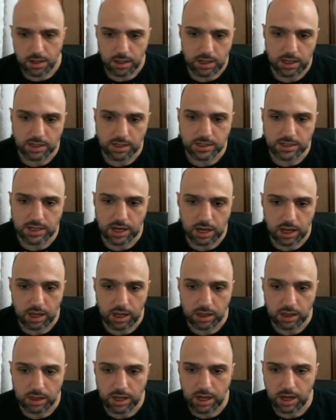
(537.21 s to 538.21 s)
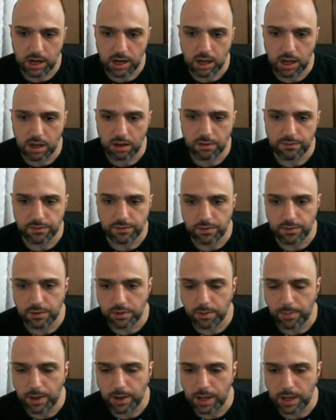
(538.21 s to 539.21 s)
He's got a lot of the
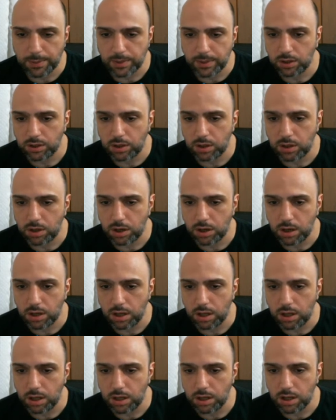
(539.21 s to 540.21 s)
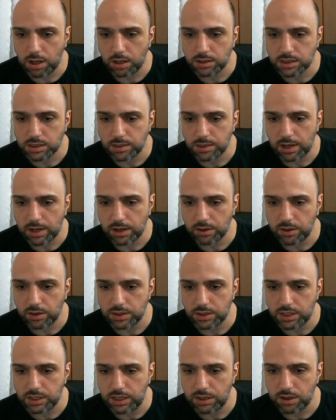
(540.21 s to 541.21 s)
popular subcategories:
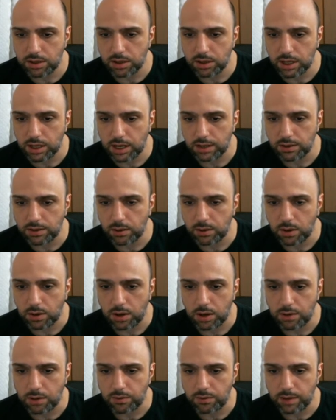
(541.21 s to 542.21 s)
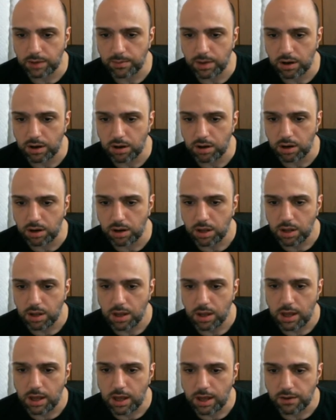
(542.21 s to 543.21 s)
Leader, Gondor, Ringbearer,
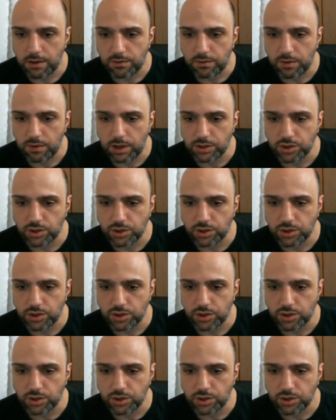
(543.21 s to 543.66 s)
and Ranger